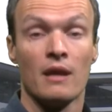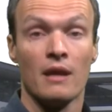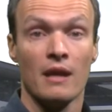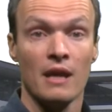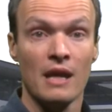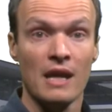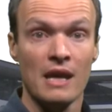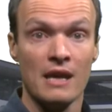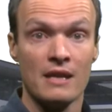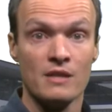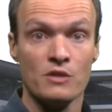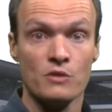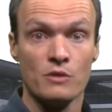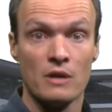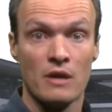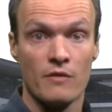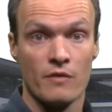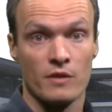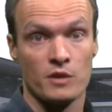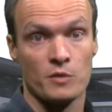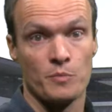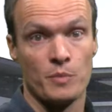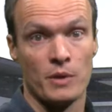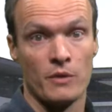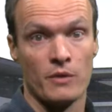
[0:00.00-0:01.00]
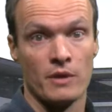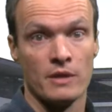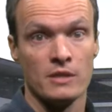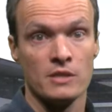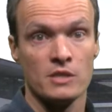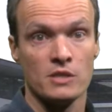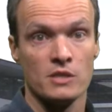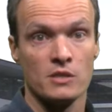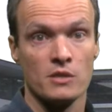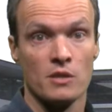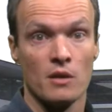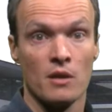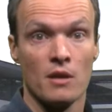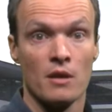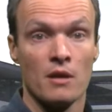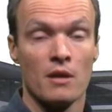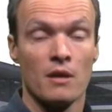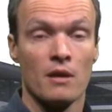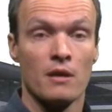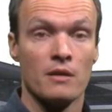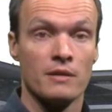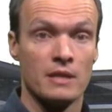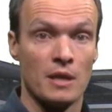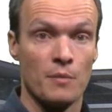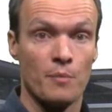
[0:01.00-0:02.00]
And you have experienced
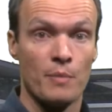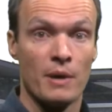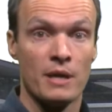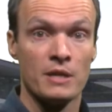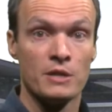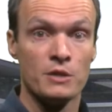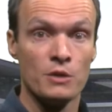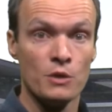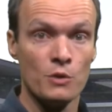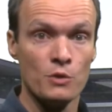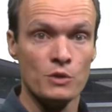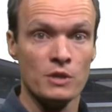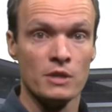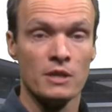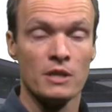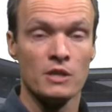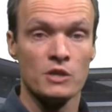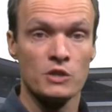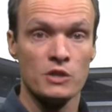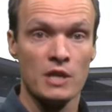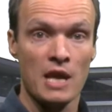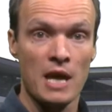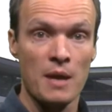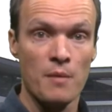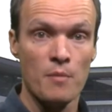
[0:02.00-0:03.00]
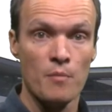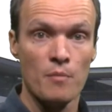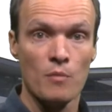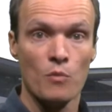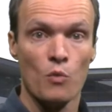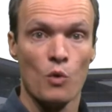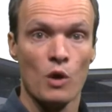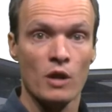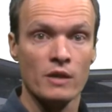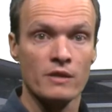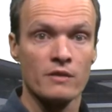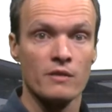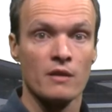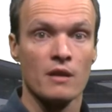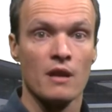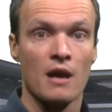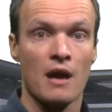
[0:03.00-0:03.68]
that by using the same what,